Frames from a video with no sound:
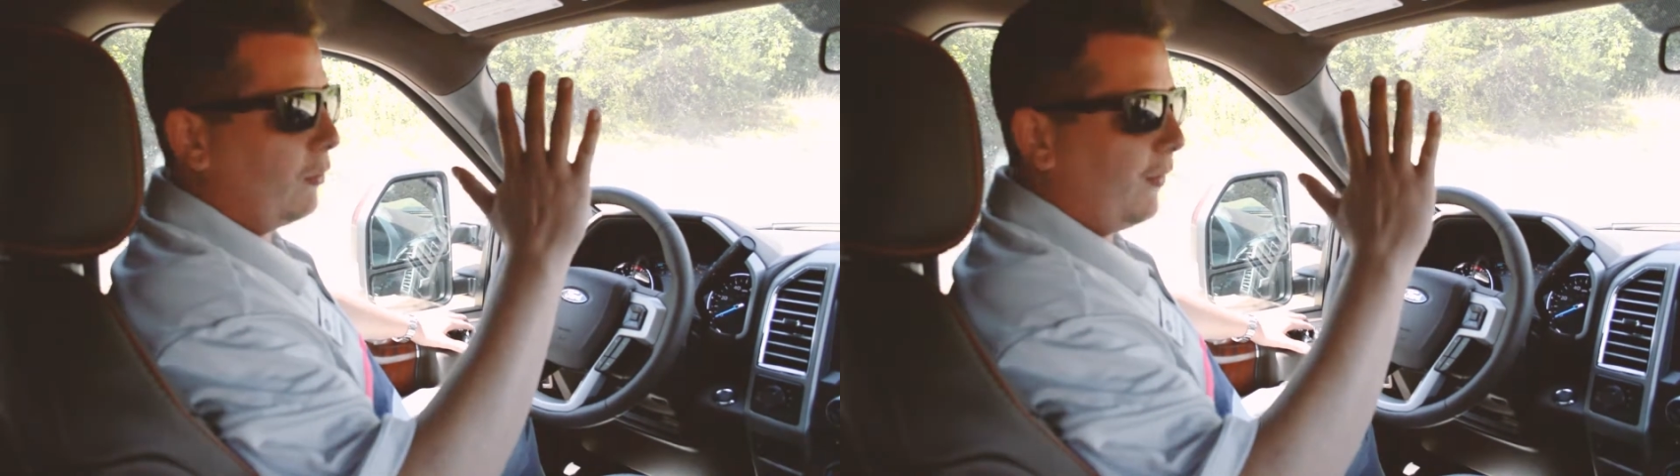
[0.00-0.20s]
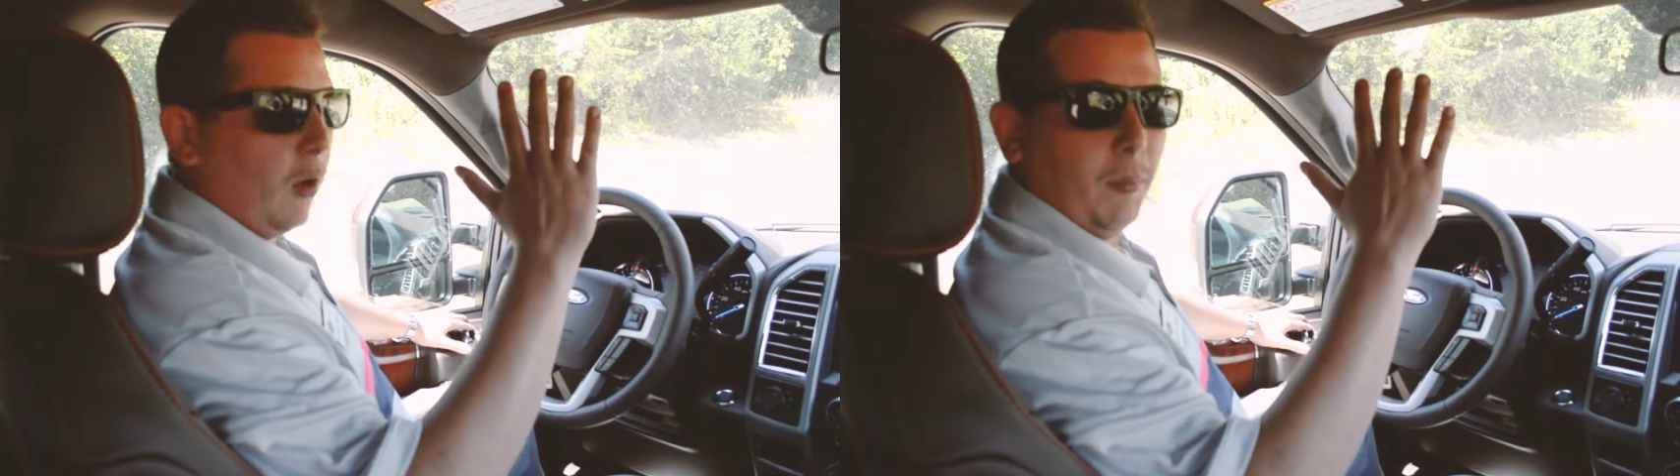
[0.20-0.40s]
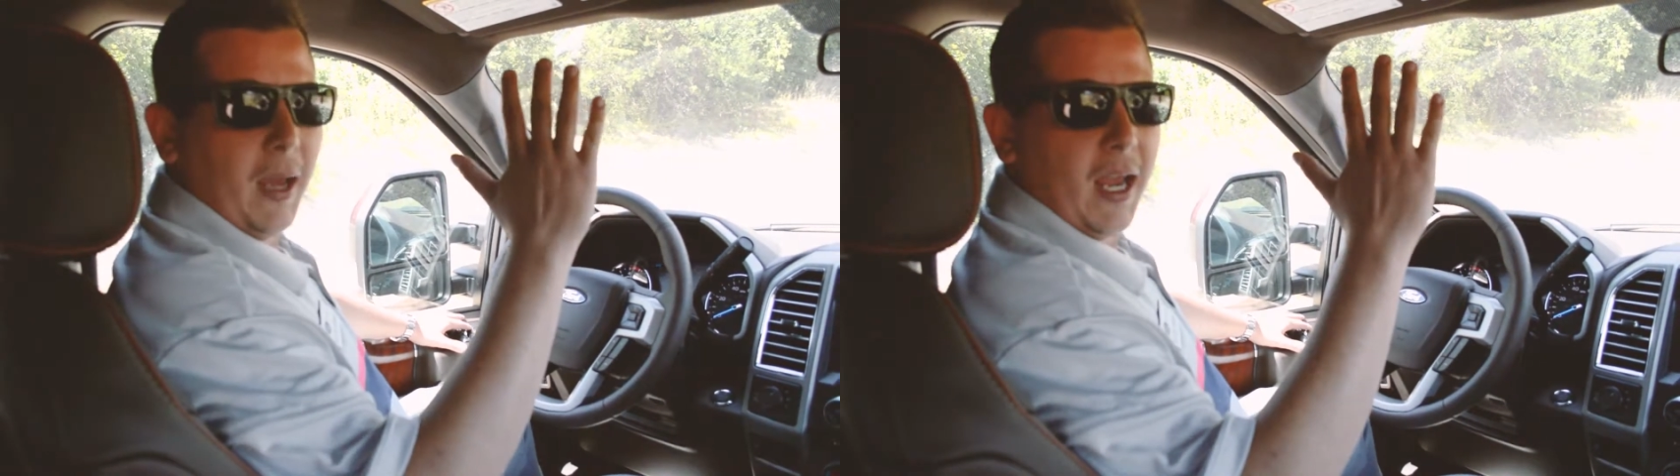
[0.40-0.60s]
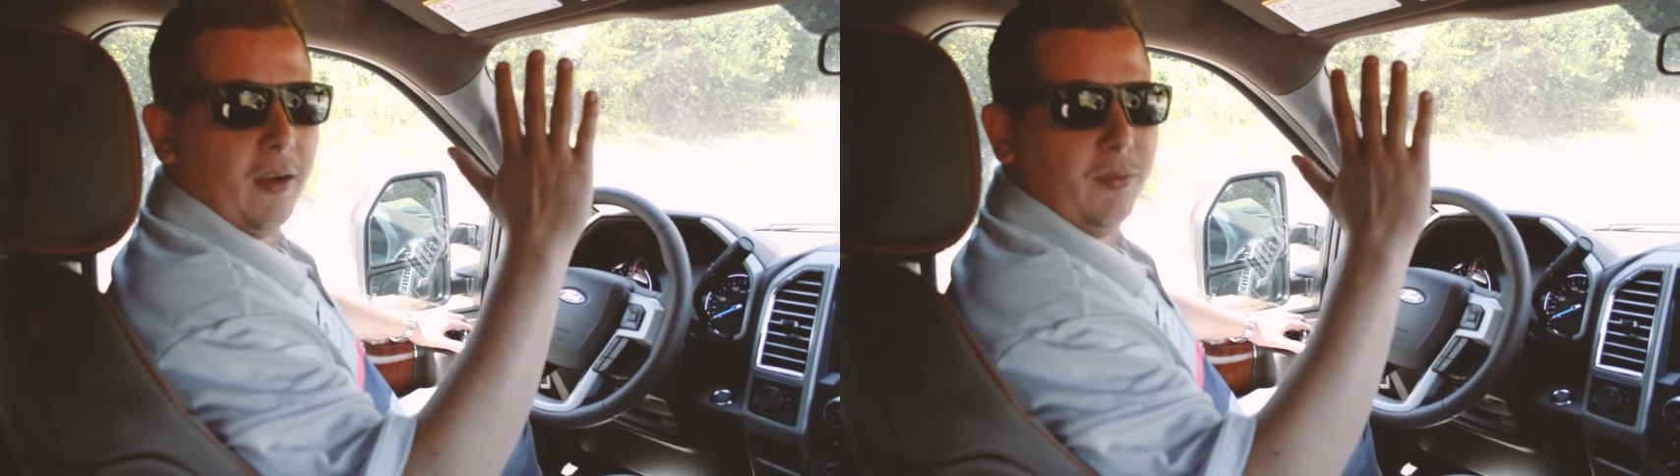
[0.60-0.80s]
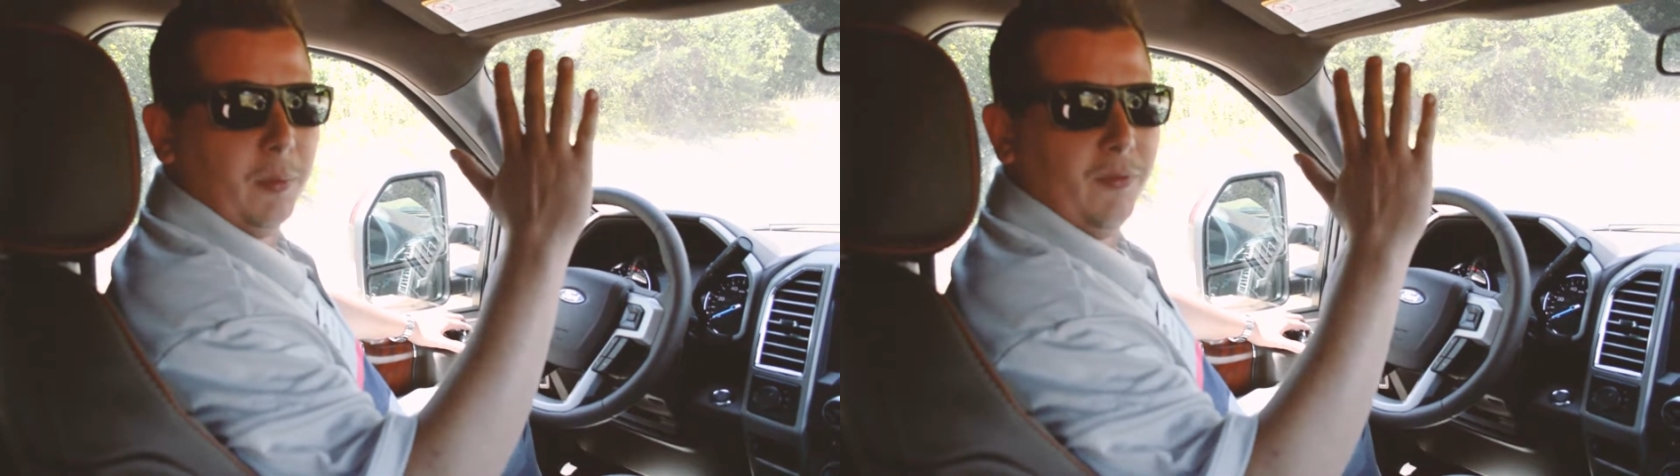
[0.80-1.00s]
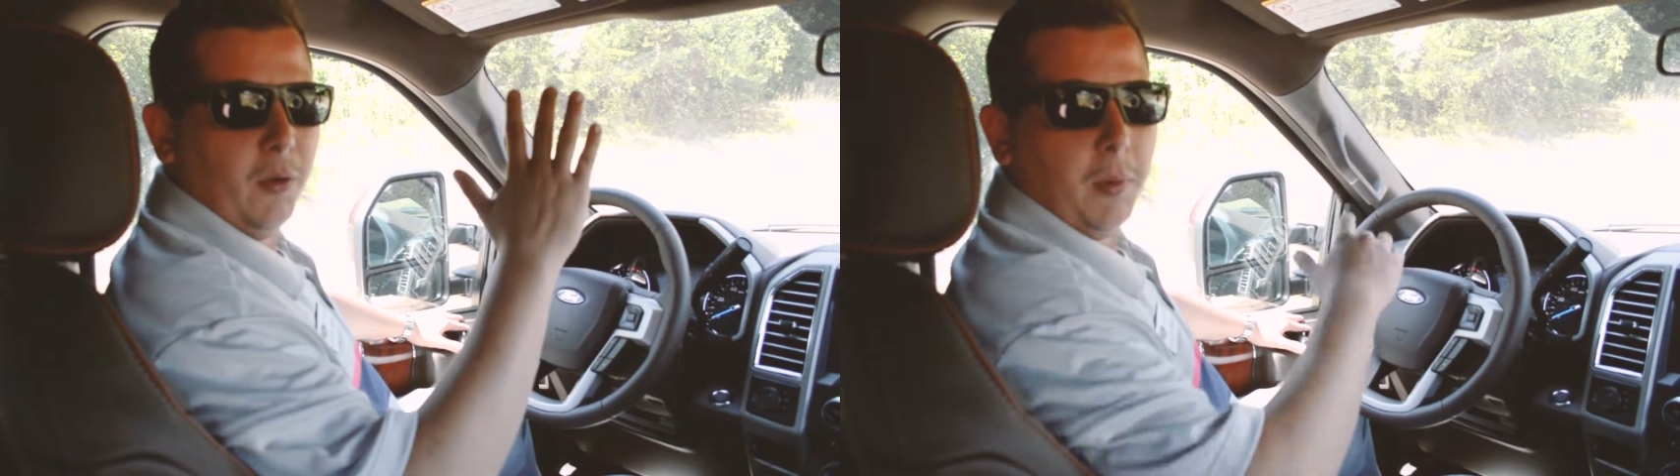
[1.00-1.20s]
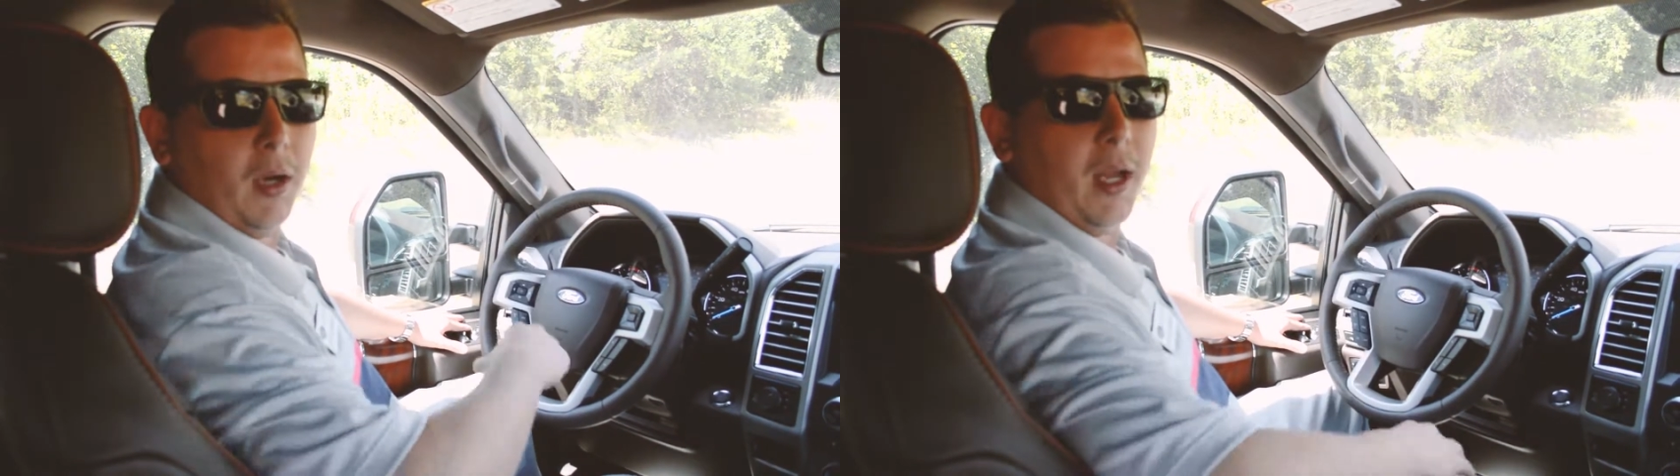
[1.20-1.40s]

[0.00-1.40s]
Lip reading: foam hand from a football